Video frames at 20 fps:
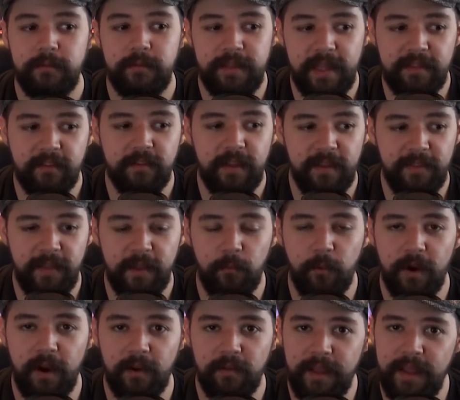That's, I
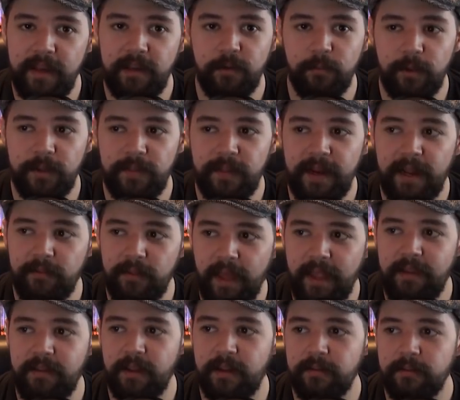think, where I landed with it. I
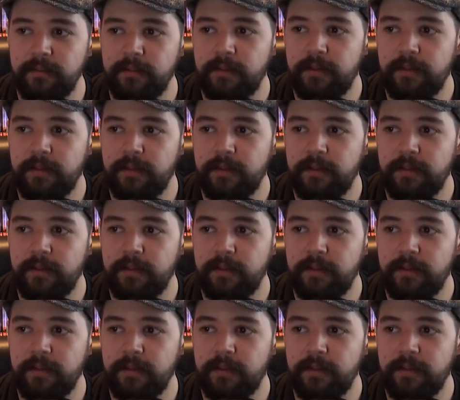liked it.